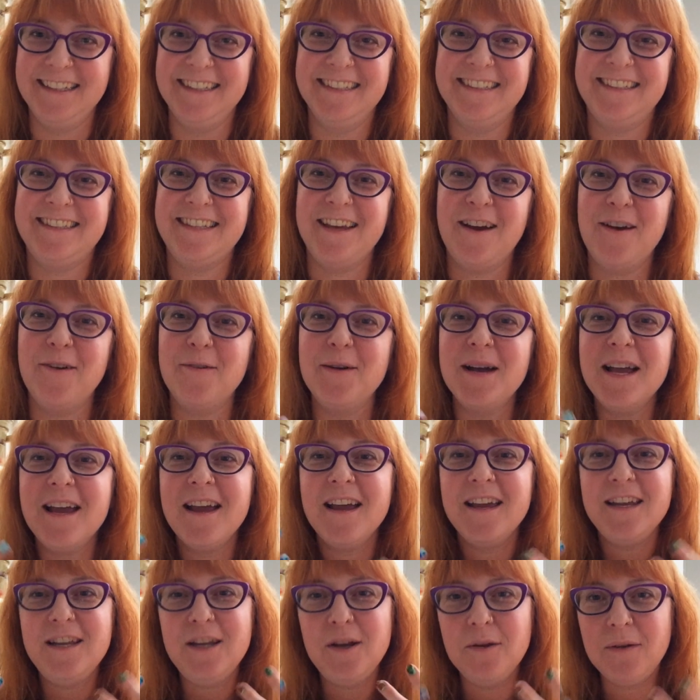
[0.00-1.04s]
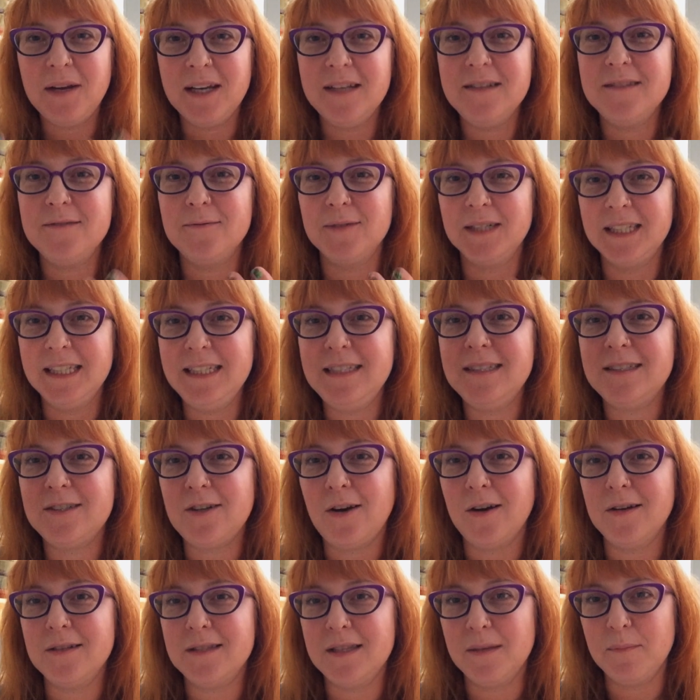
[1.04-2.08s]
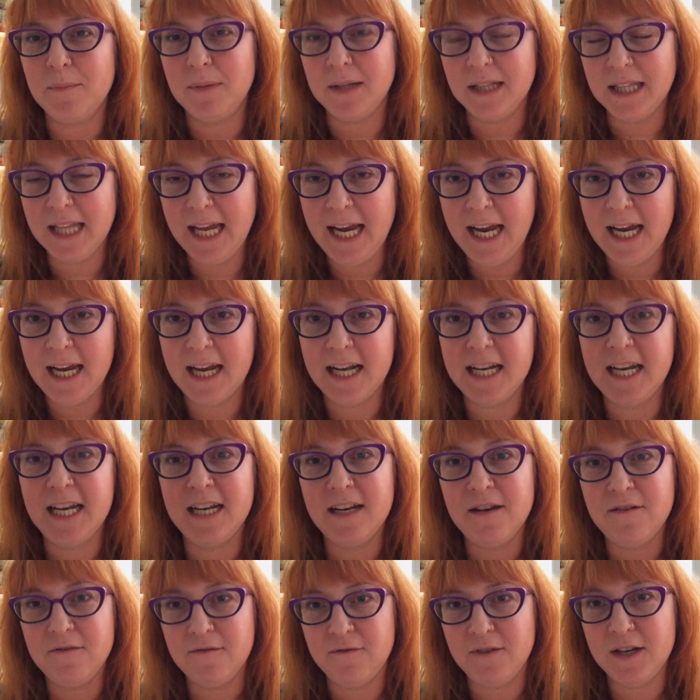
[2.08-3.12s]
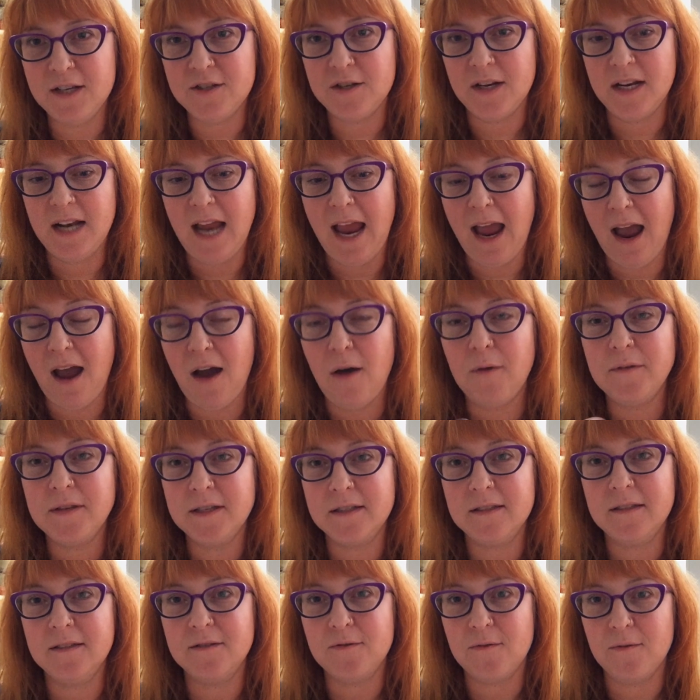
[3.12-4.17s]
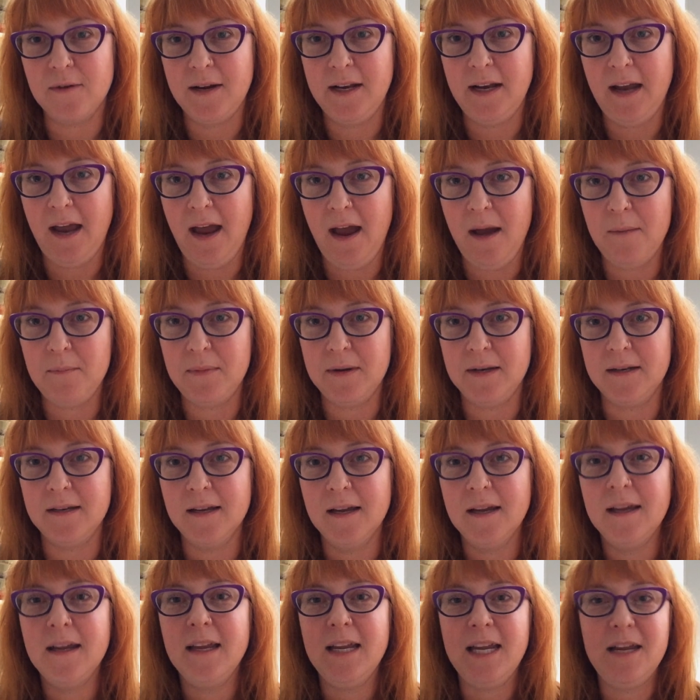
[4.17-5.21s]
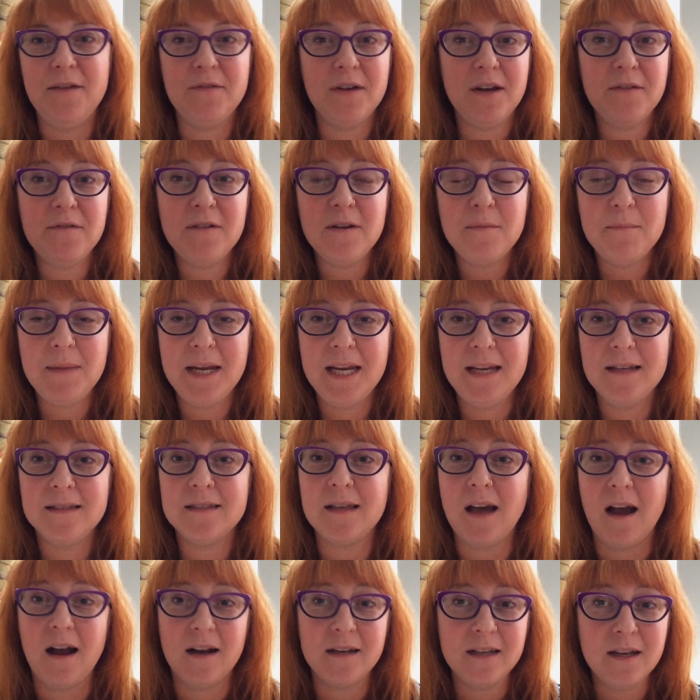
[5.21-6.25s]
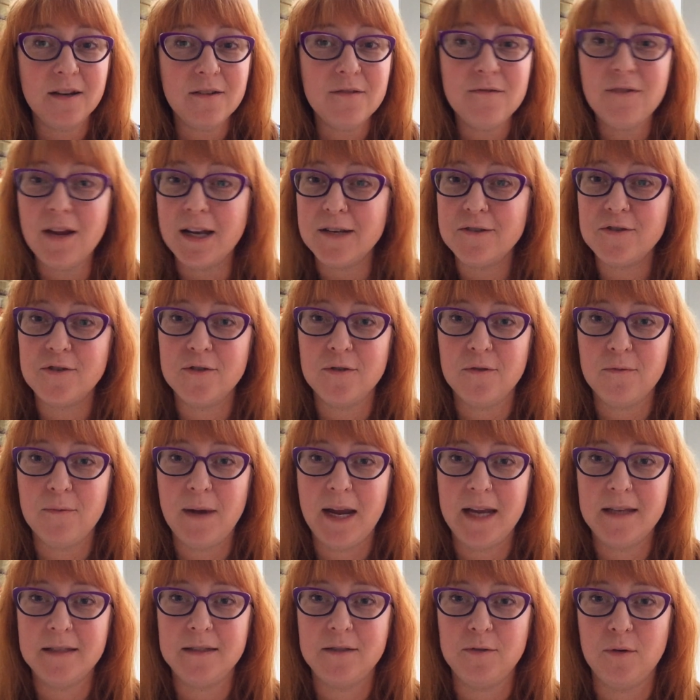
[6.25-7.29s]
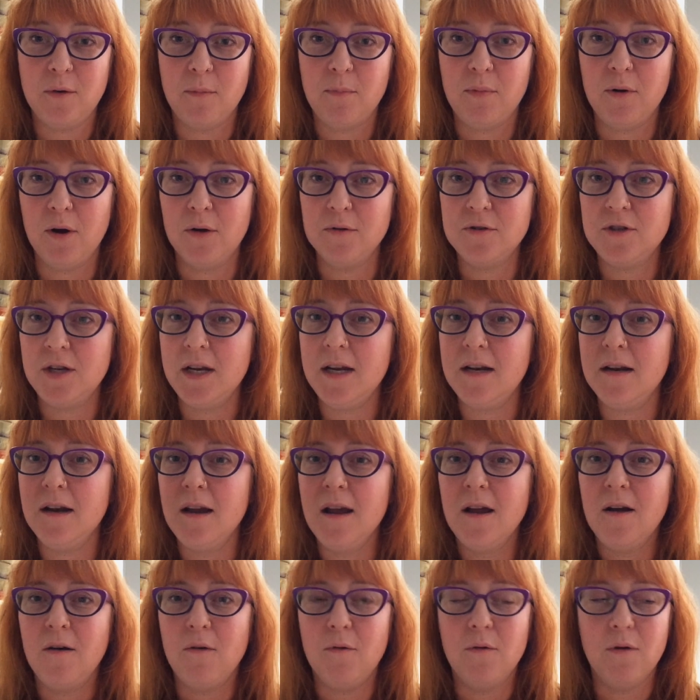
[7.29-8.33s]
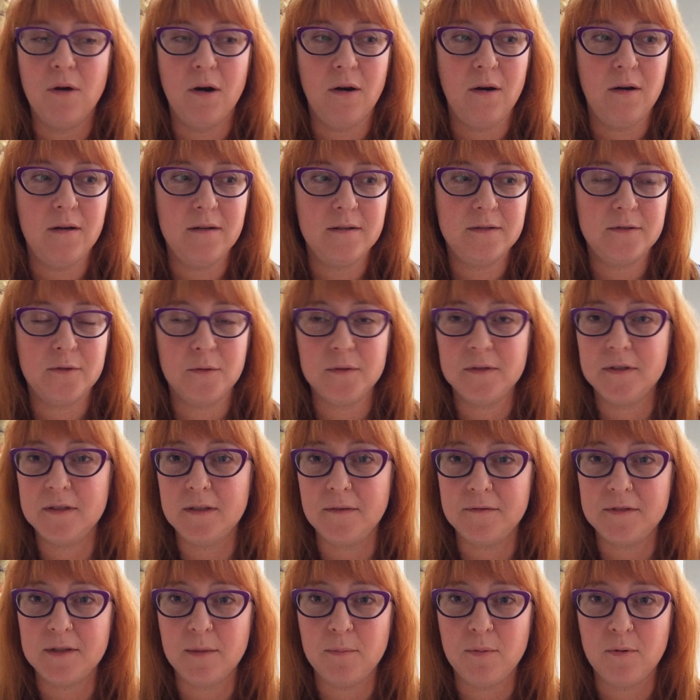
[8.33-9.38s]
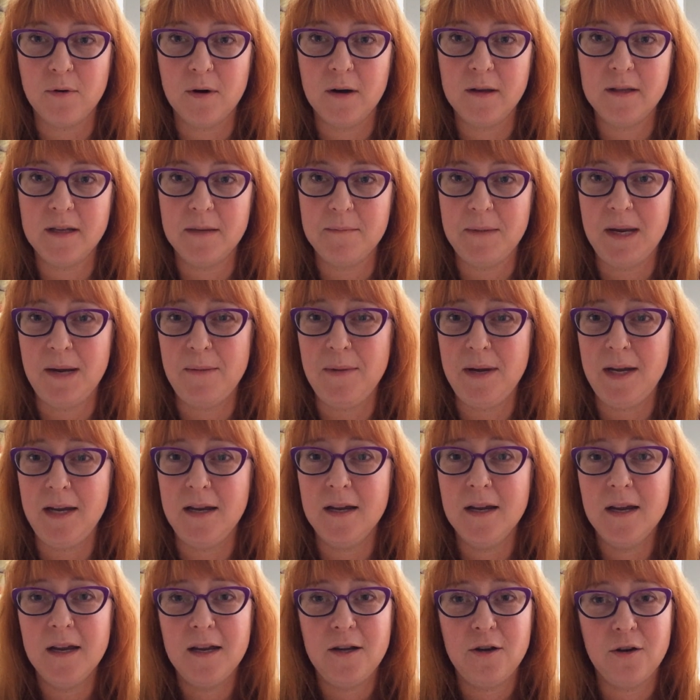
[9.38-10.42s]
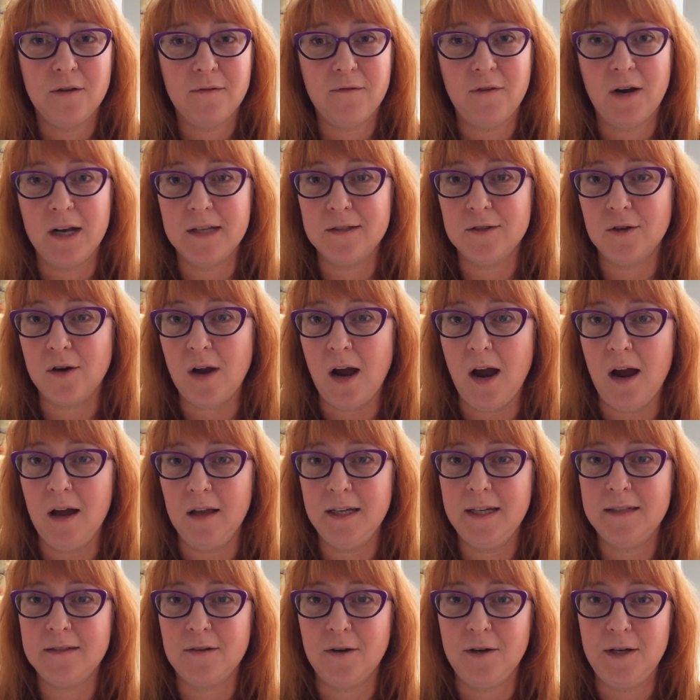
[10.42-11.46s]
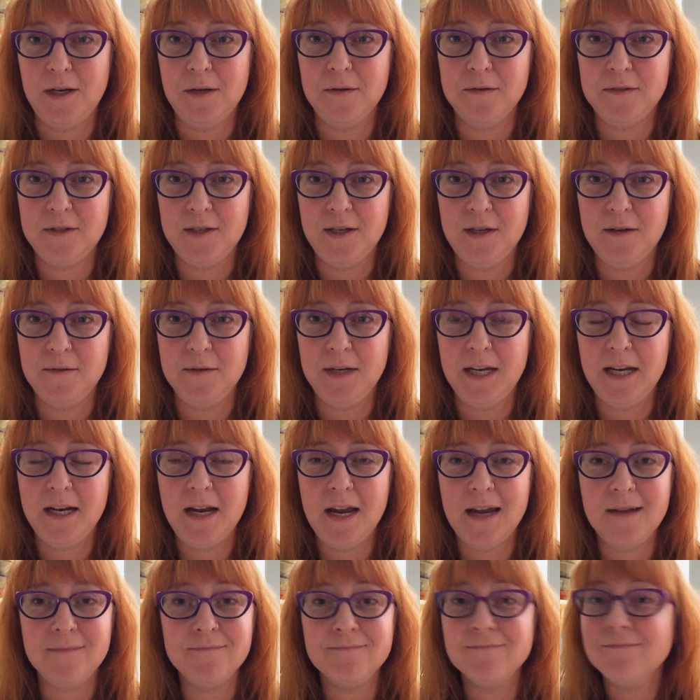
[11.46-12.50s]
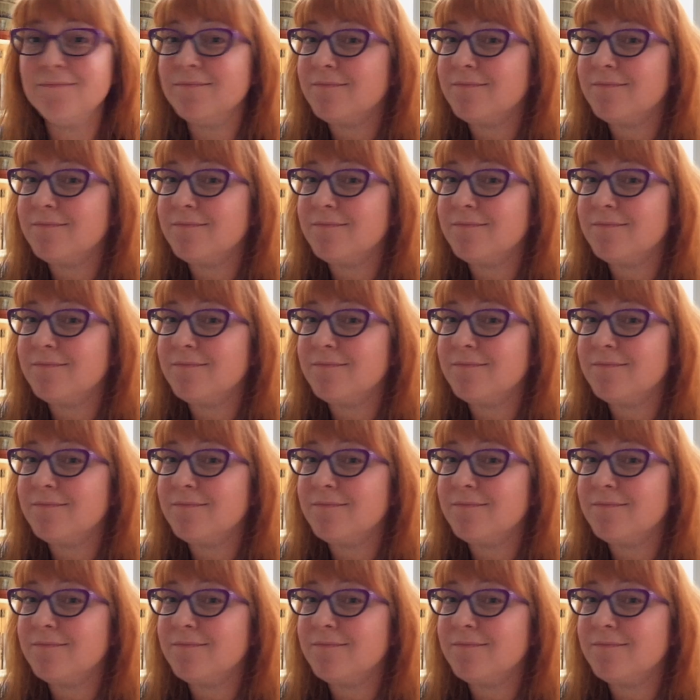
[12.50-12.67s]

So you can really start to plan and envision how this is going to happen, even if it means unconventional ways to approach it or sources of support that maybe your friends or colleagues aren't used to you needing.